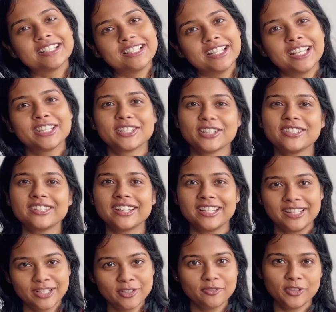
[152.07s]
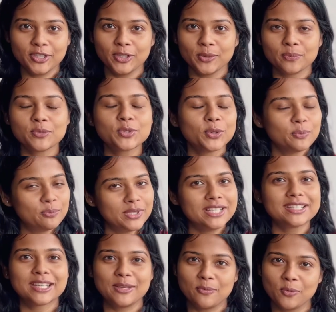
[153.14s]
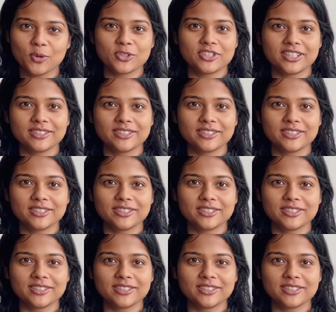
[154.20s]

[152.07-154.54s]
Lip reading: later in the video, so please keep watching.